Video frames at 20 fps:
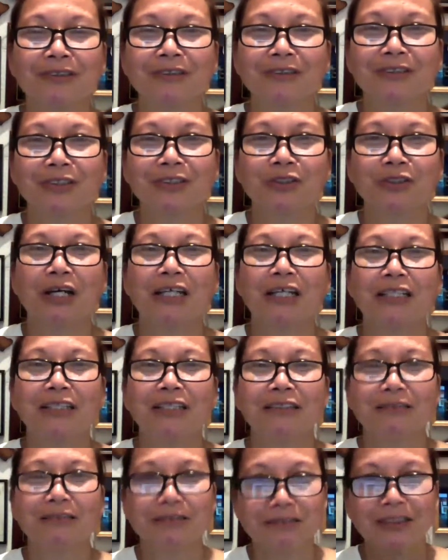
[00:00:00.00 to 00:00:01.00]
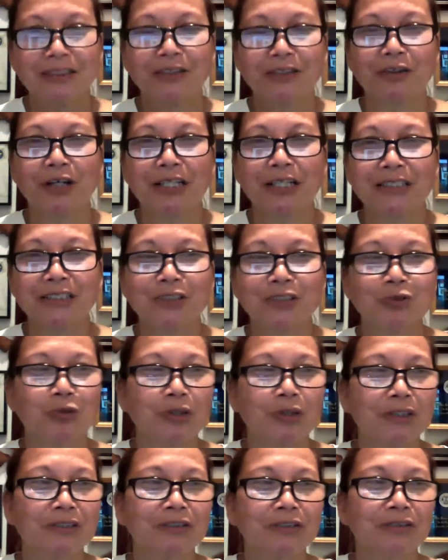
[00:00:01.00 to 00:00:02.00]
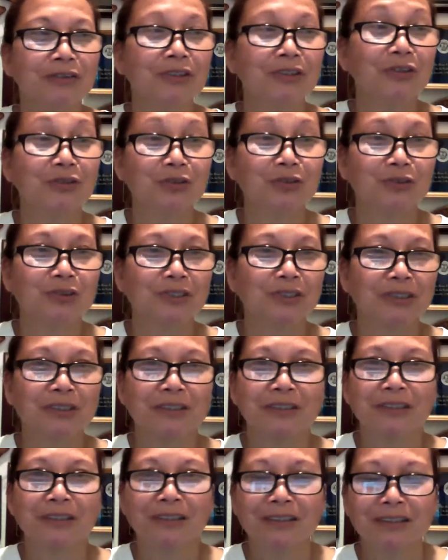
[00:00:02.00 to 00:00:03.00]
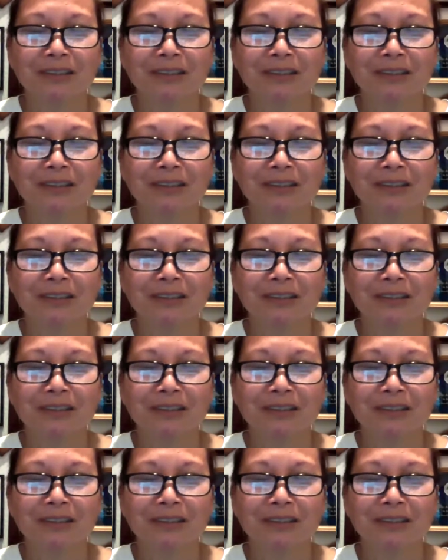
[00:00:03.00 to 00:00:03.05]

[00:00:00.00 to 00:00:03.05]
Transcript: So I just watch on the news.